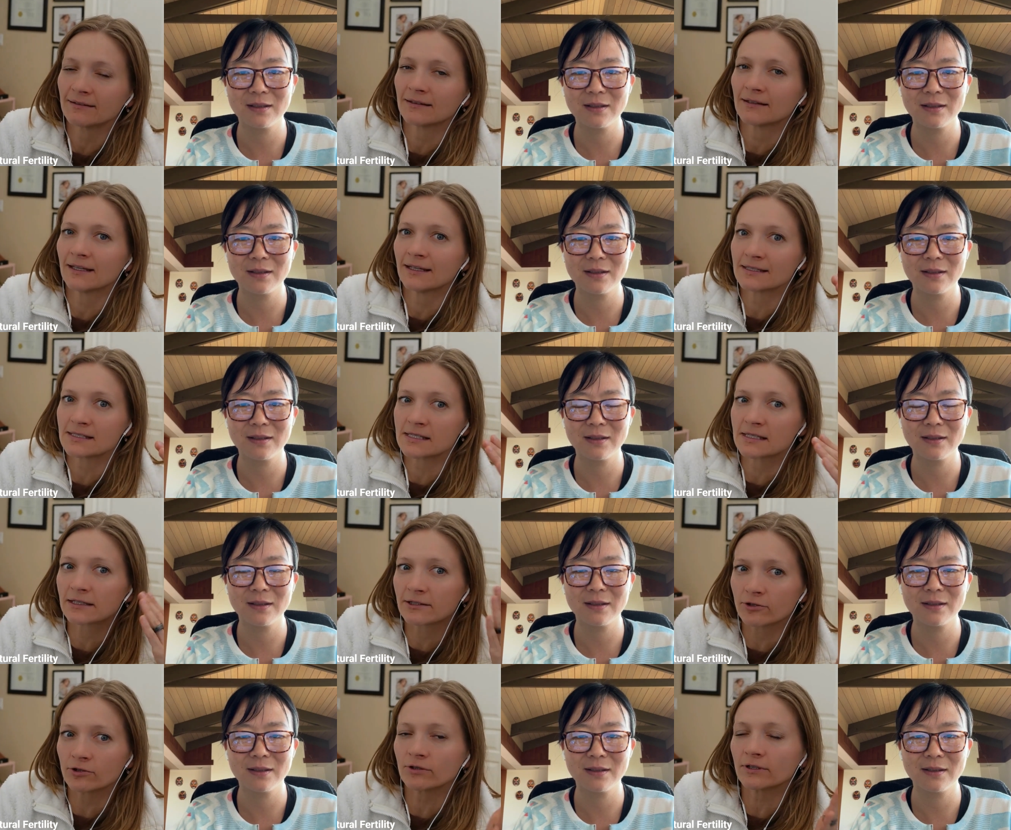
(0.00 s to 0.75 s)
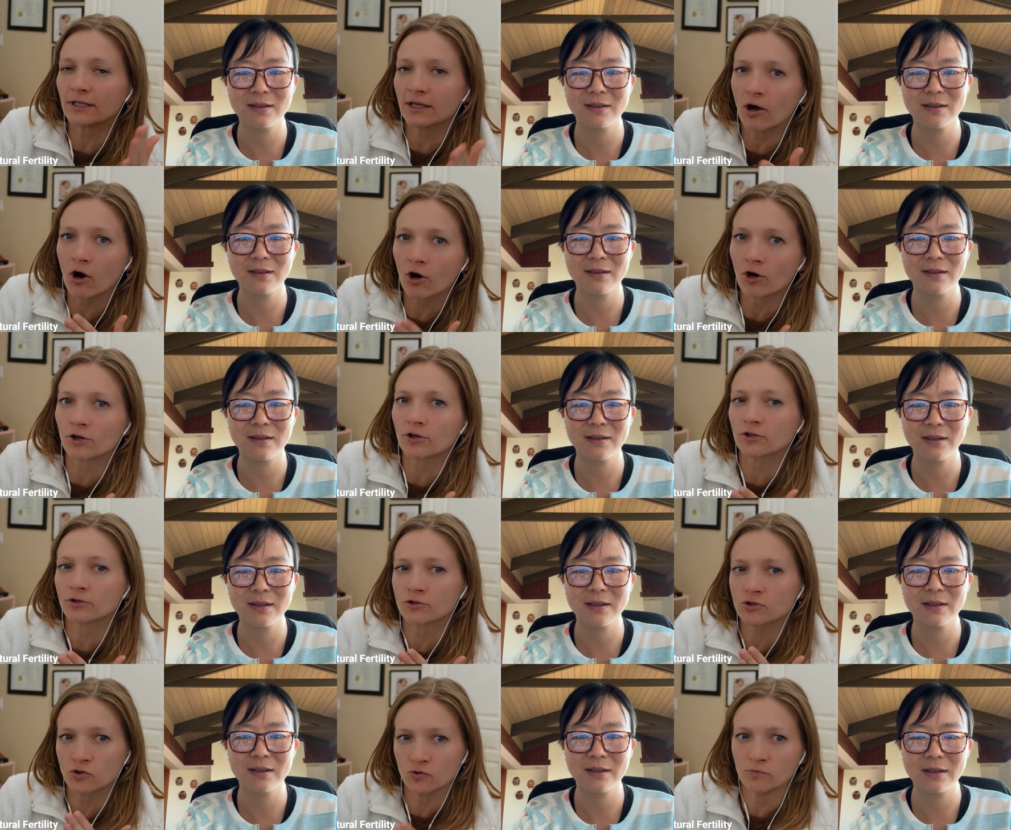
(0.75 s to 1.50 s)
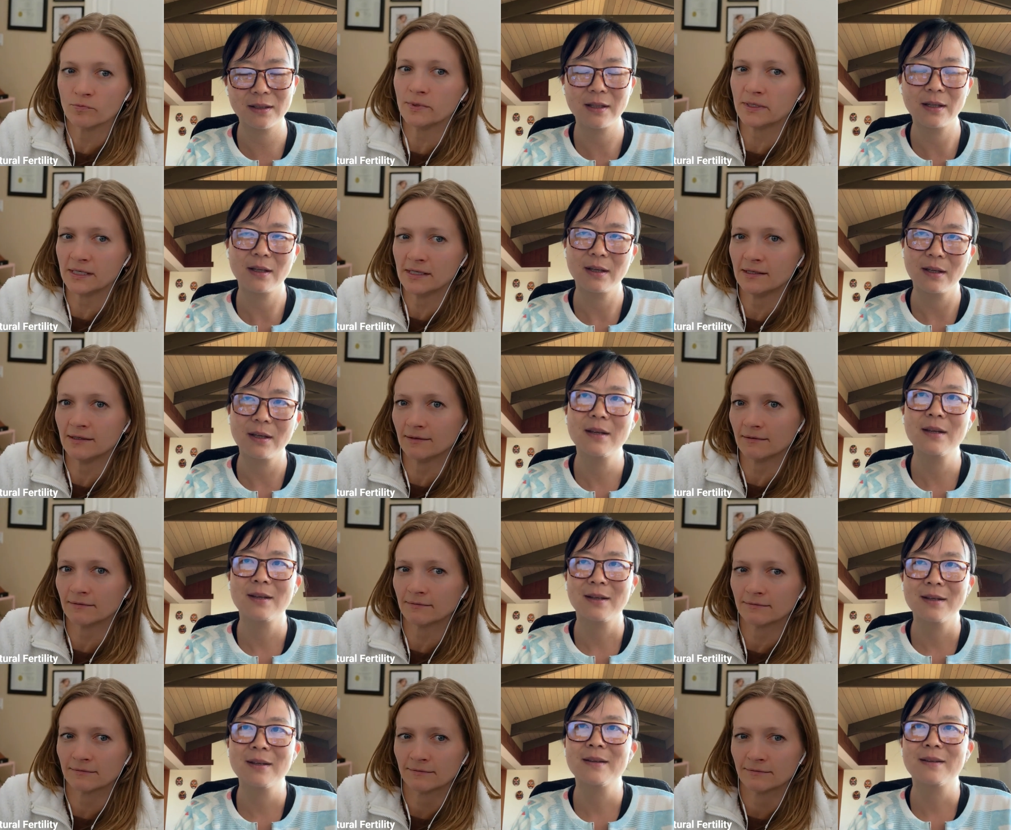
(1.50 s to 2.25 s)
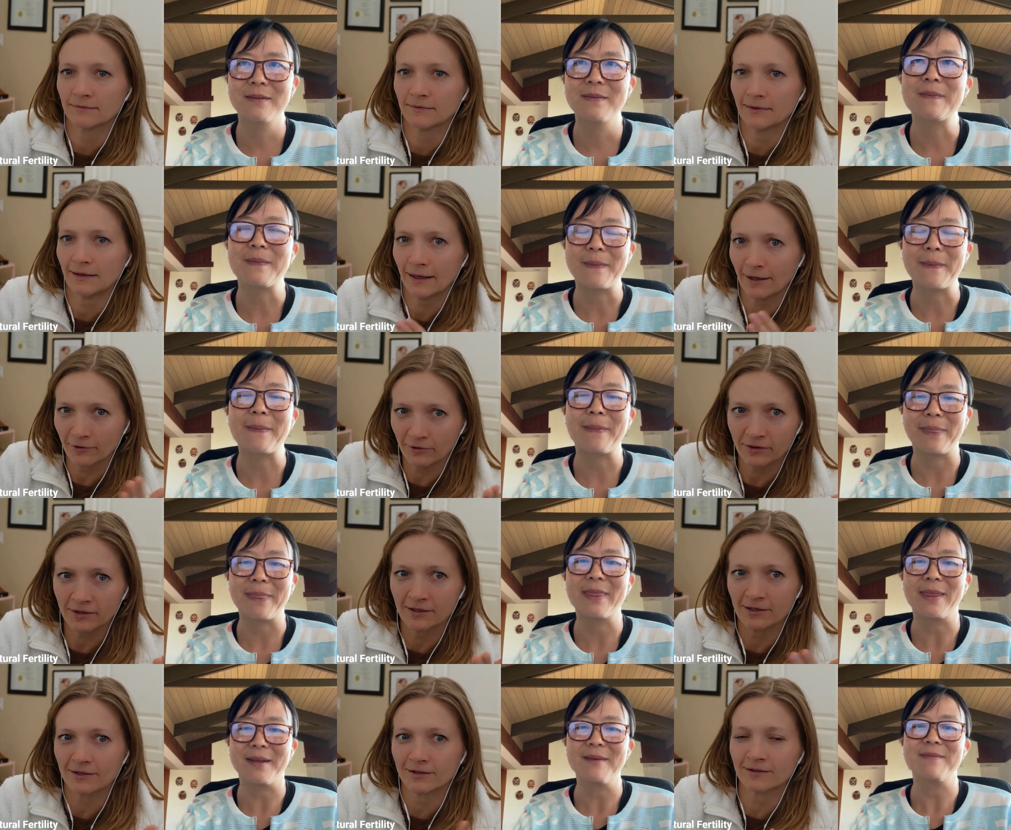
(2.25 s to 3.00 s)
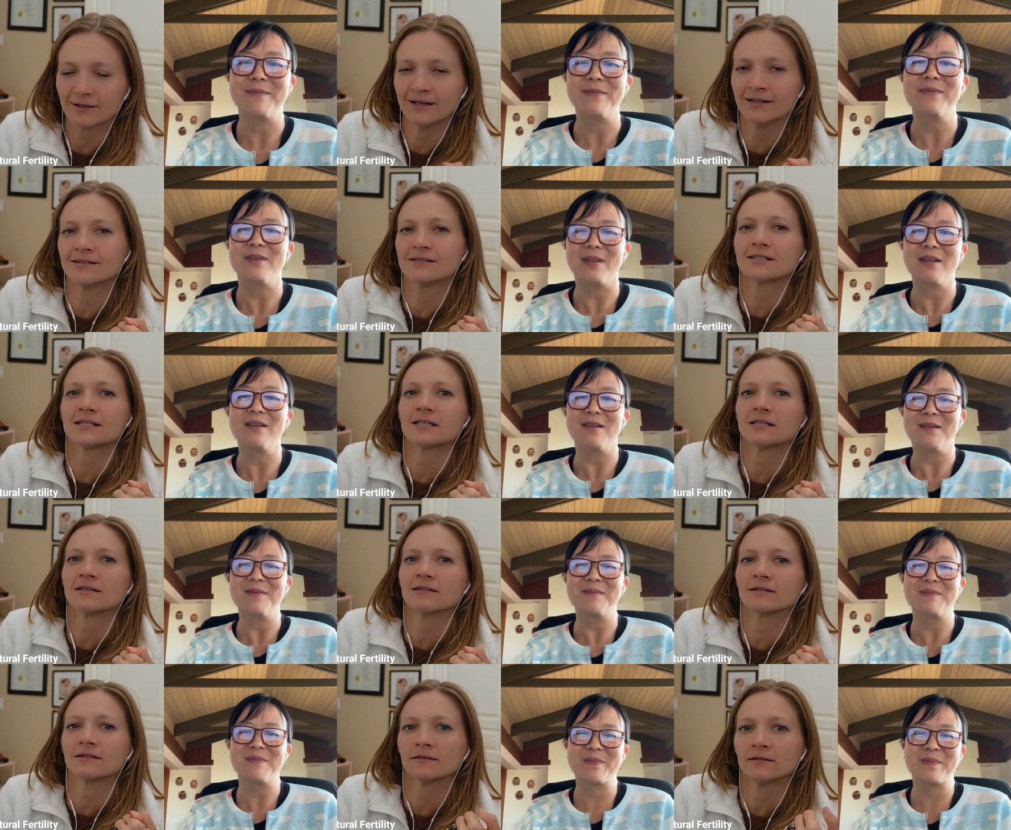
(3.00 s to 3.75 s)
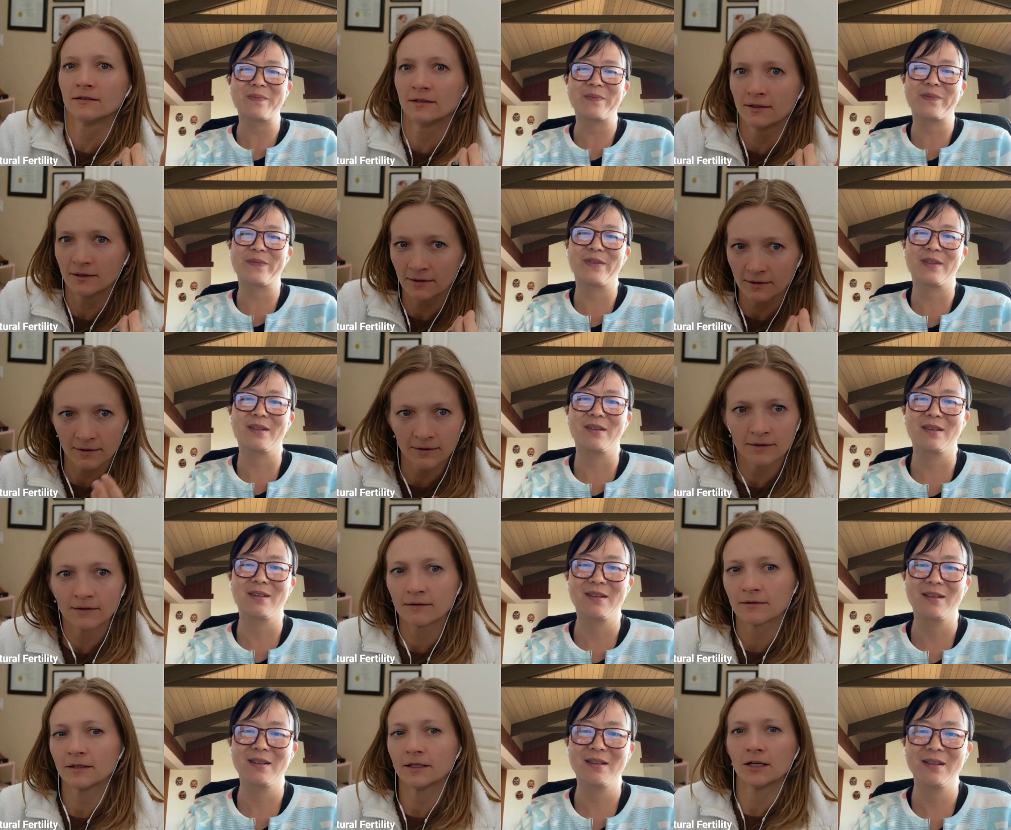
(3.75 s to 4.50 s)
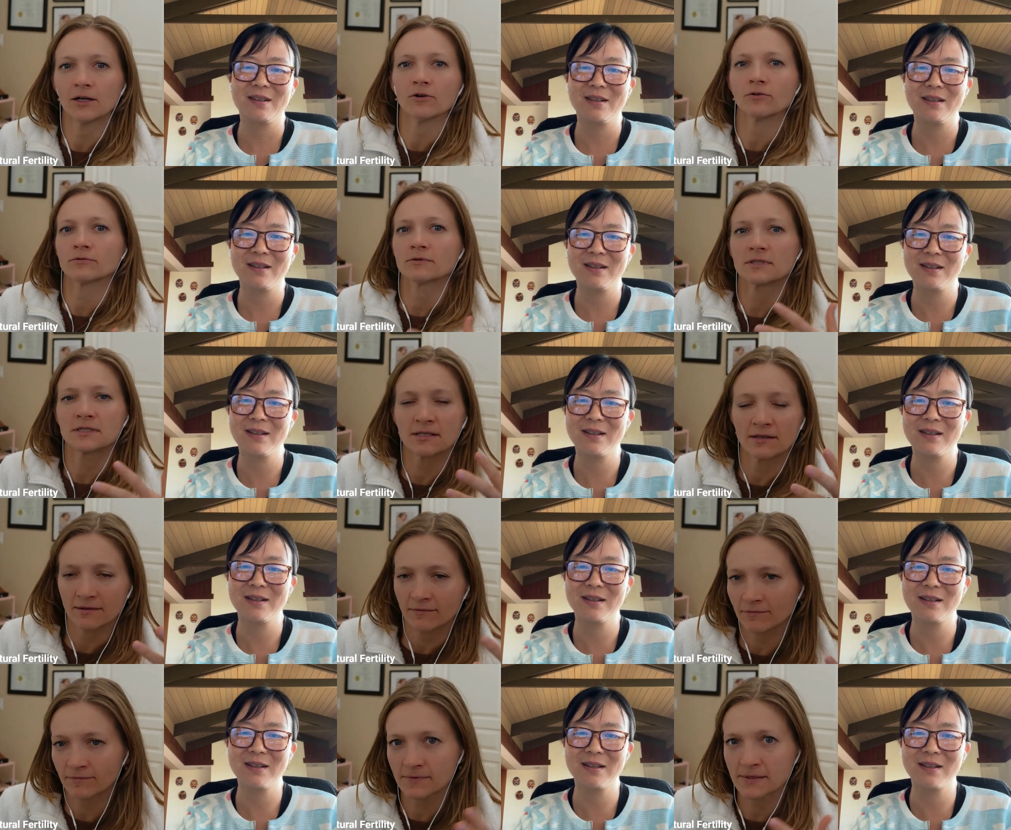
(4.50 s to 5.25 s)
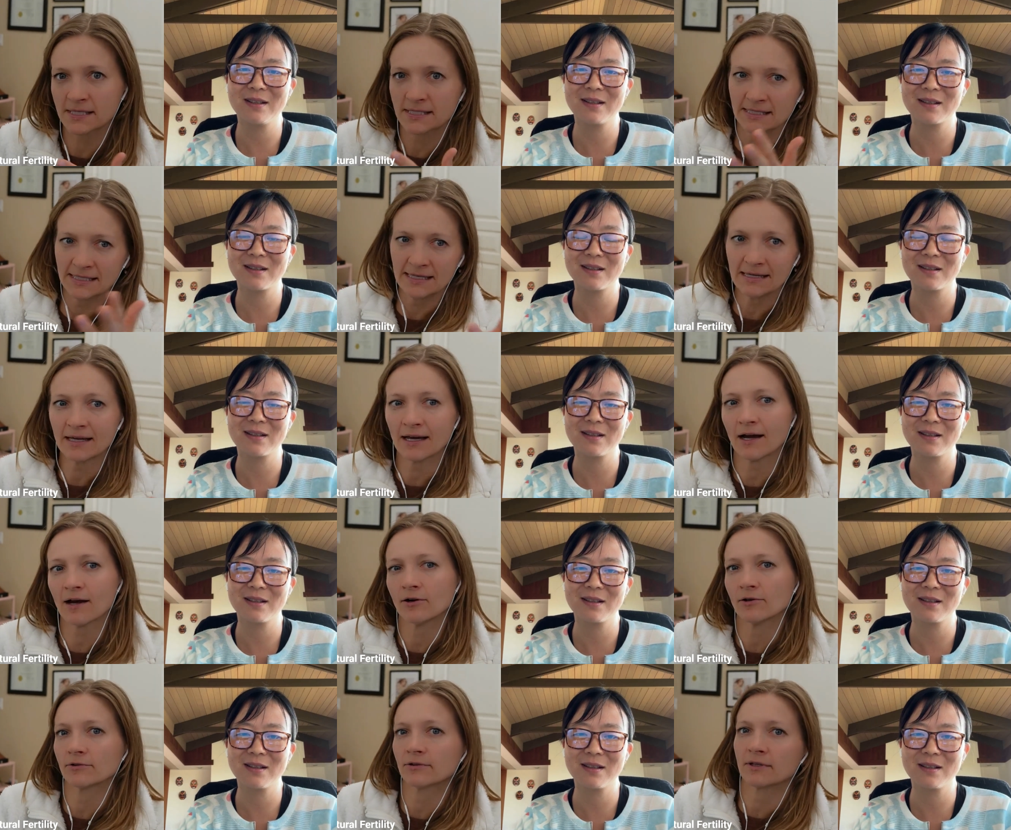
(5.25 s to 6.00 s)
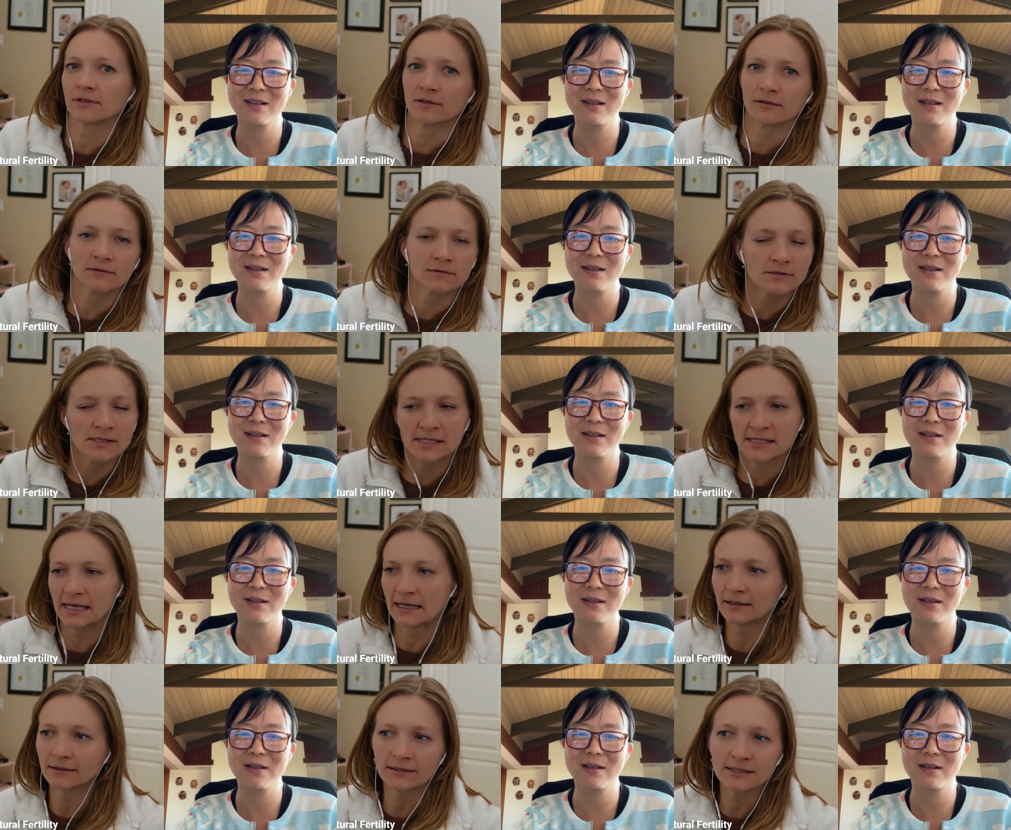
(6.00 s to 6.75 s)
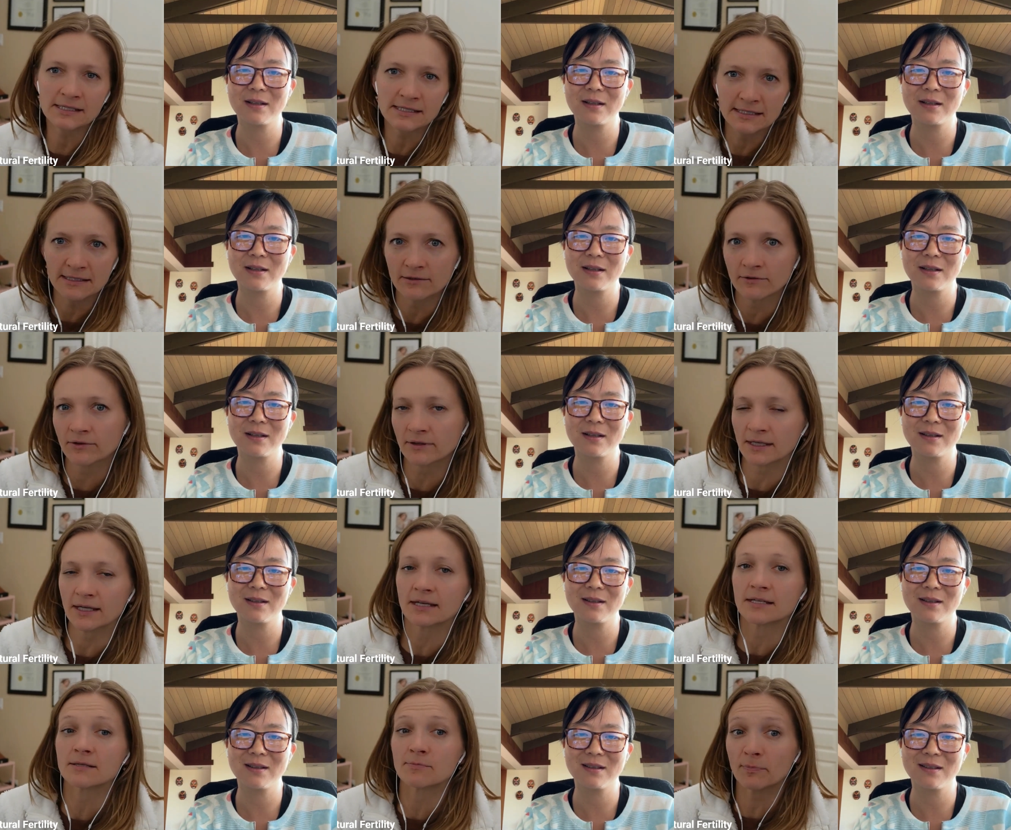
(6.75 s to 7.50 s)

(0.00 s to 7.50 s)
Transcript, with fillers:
Speaker 1: it's literally harder to be healthier and to, you know, to seek out the stainless steel things.